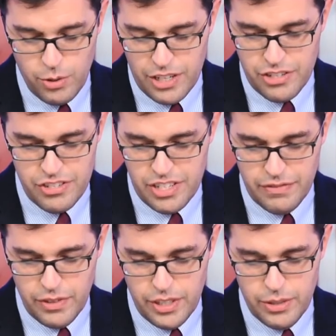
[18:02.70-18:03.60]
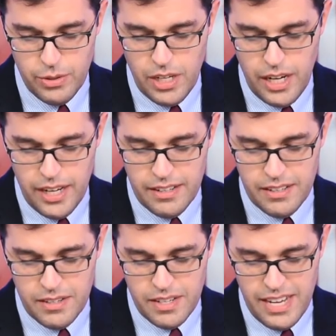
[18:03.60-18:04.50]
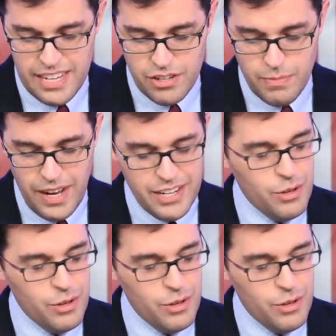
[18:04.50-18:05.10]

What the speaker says: questions here for you. I